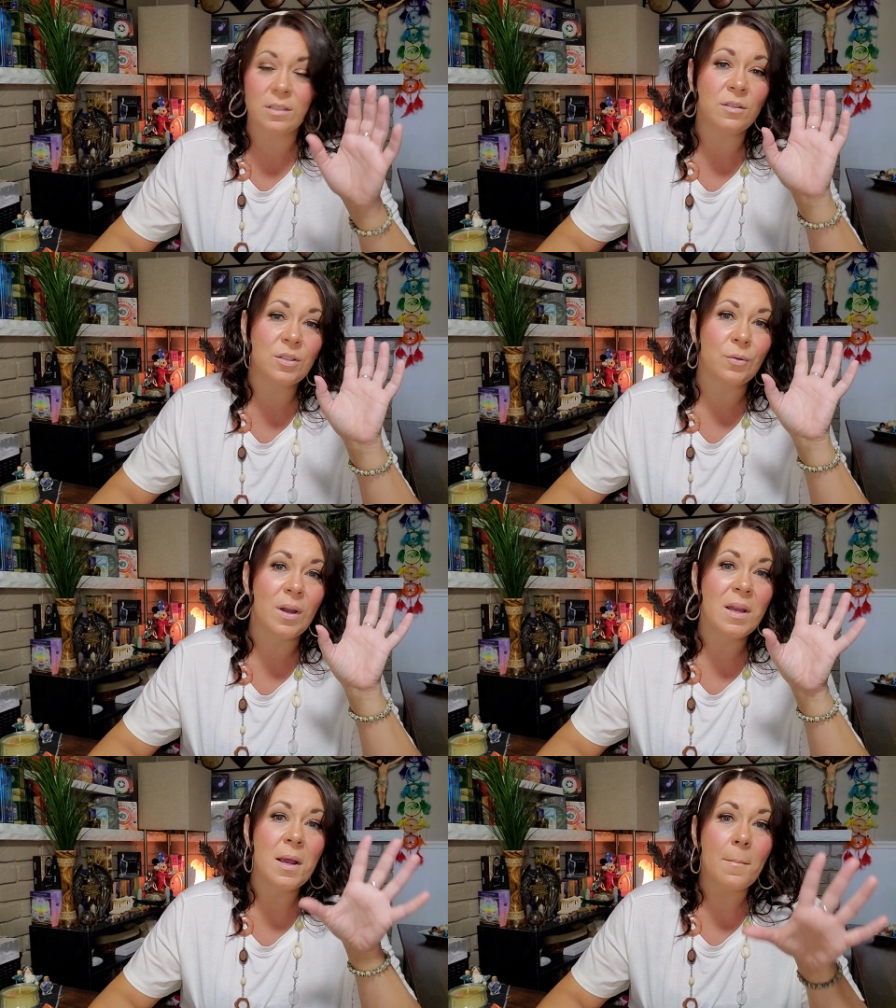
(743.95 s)
And so
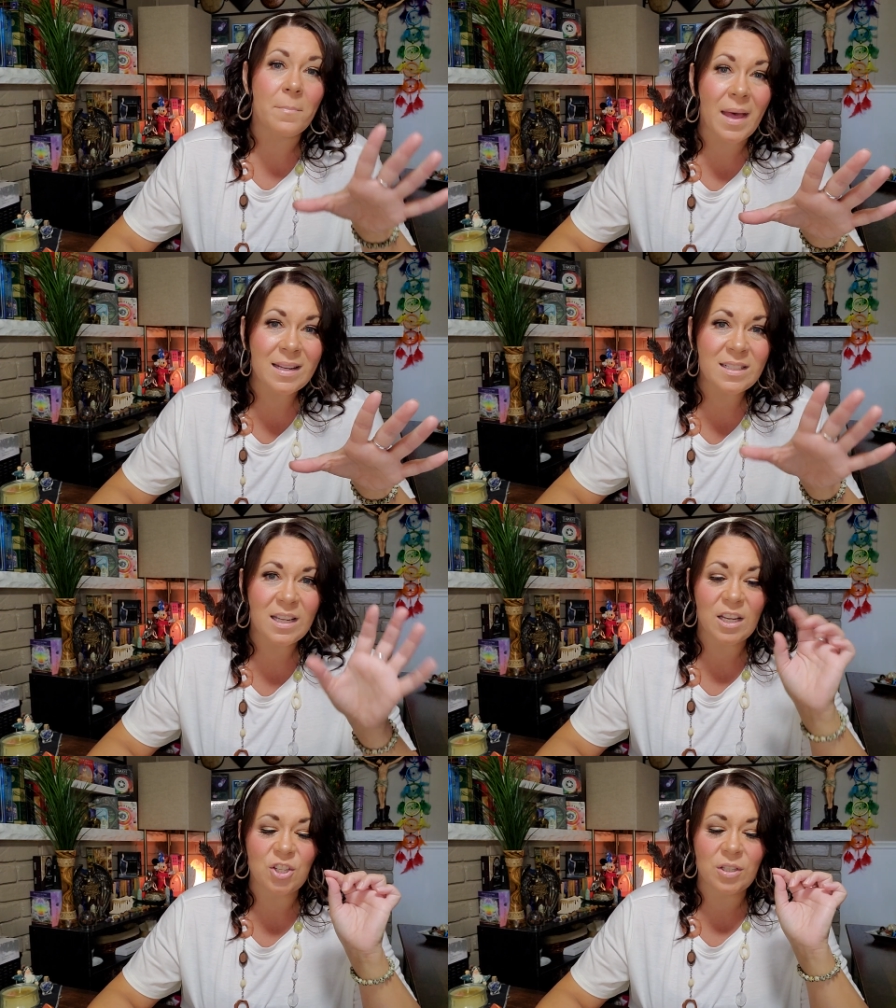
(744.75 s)

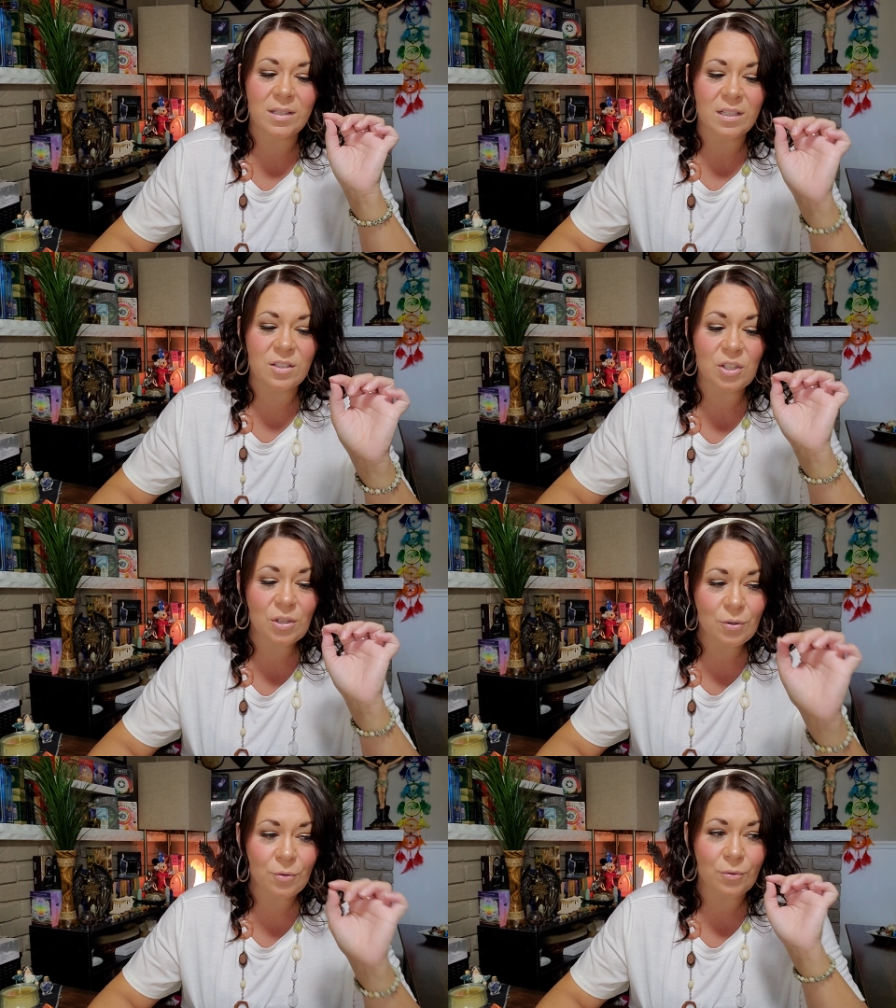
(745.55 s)
meditation is
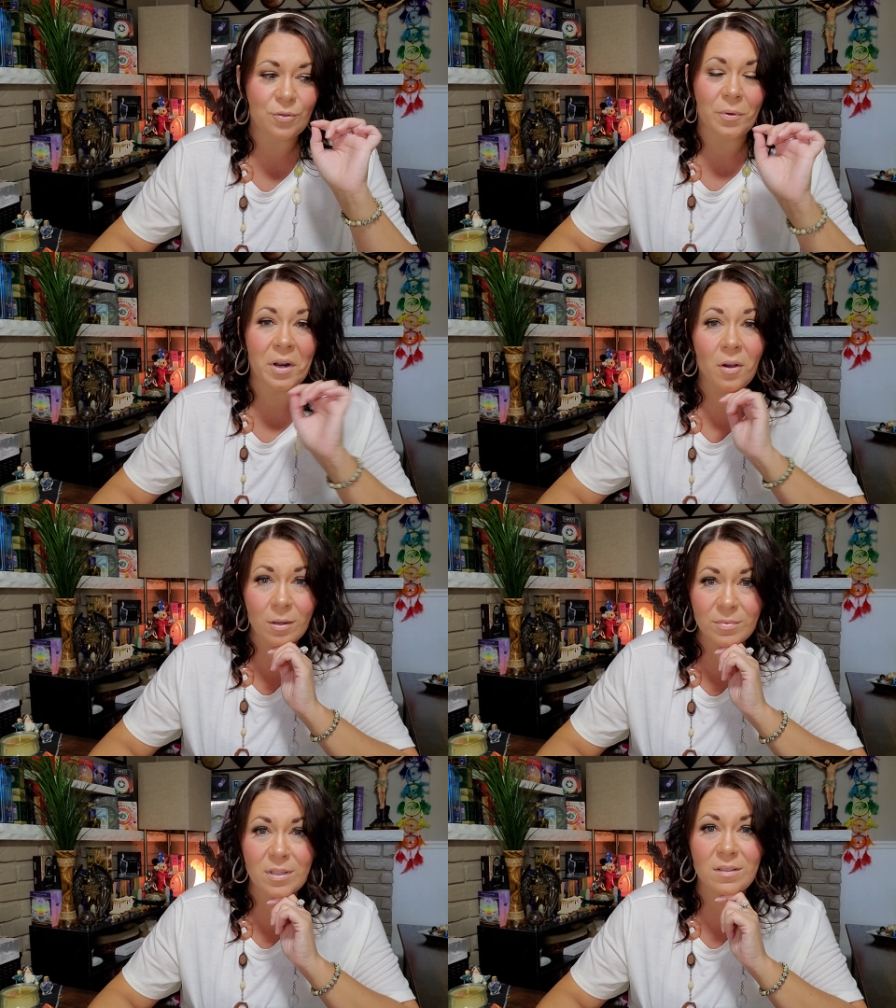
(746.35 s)
huge when it
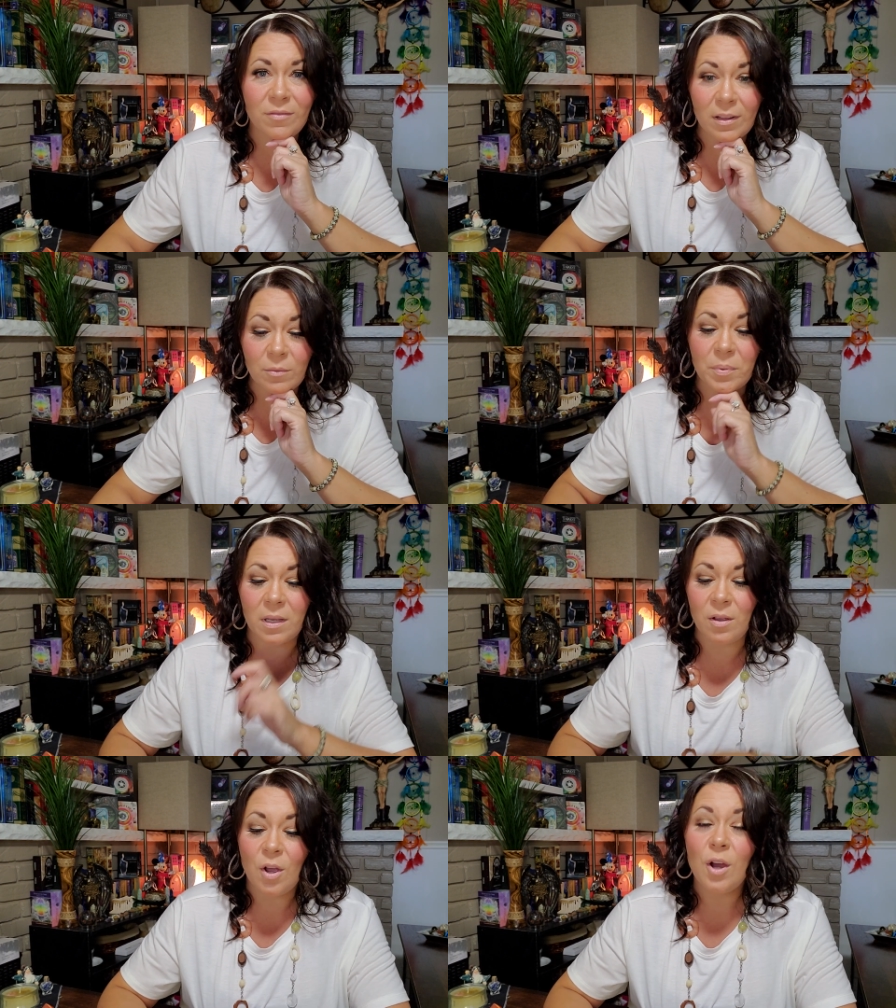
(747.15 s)
comes to
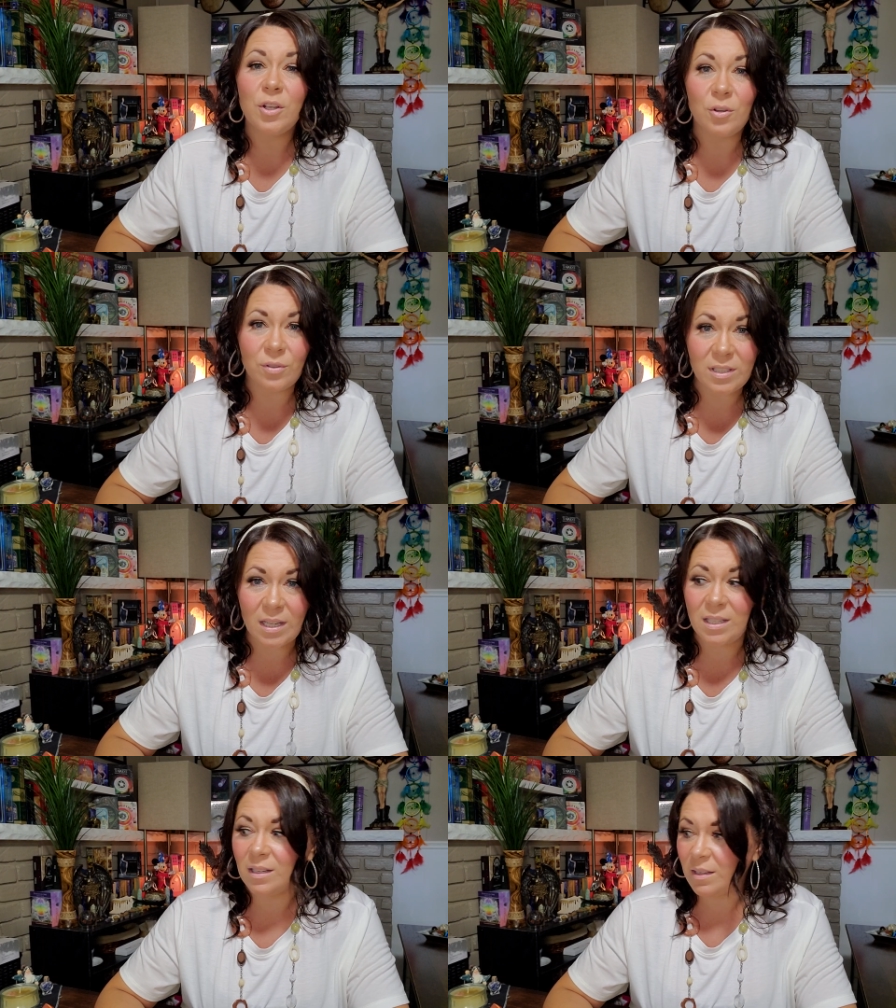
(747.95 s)
developing your
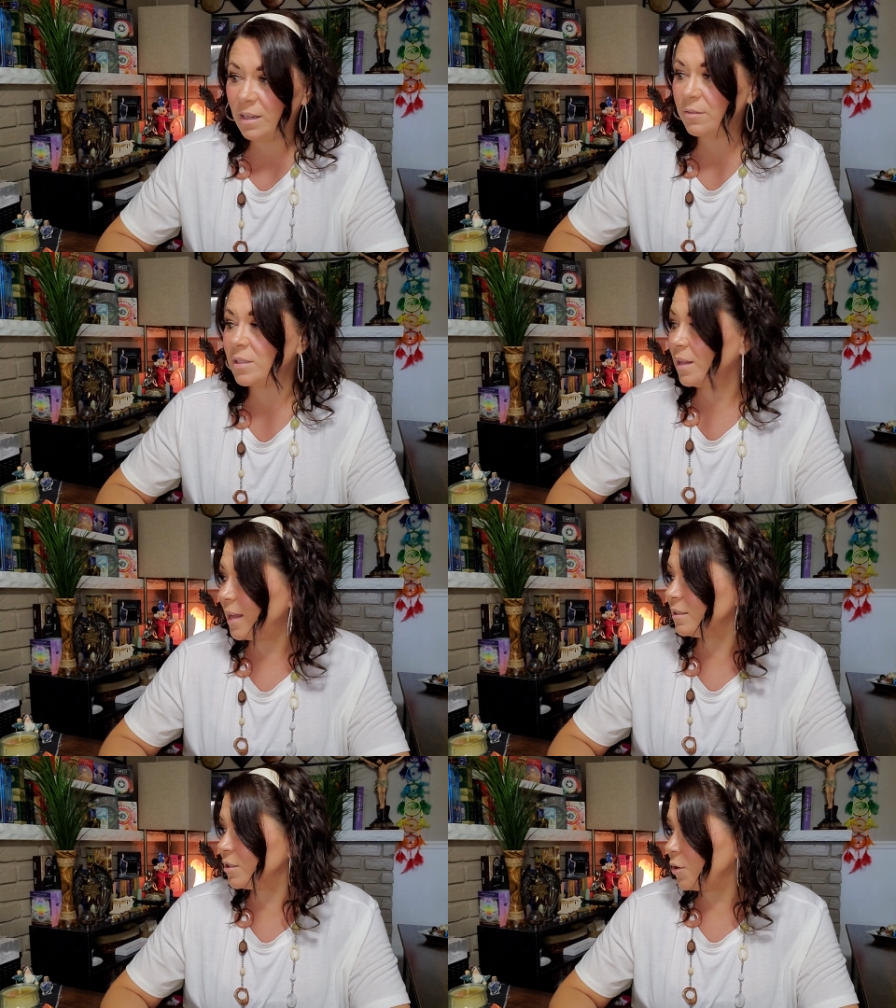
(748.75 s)
psychic gifts.
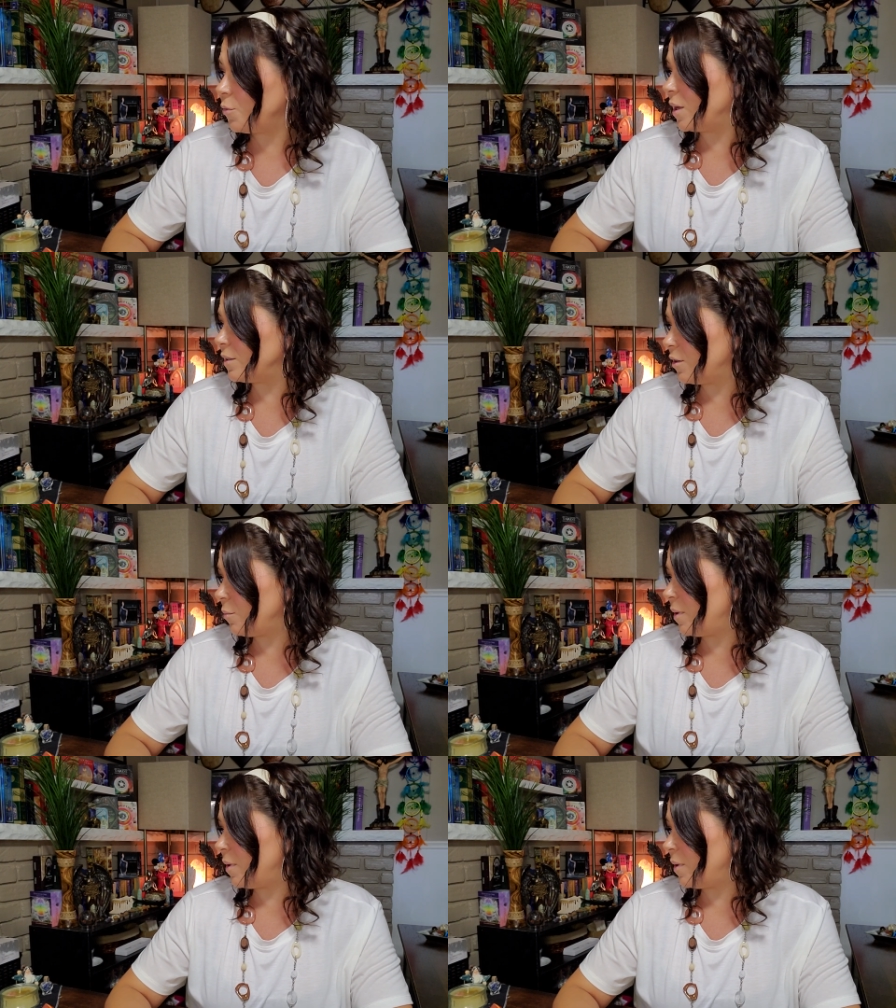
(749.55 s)
Let's go a little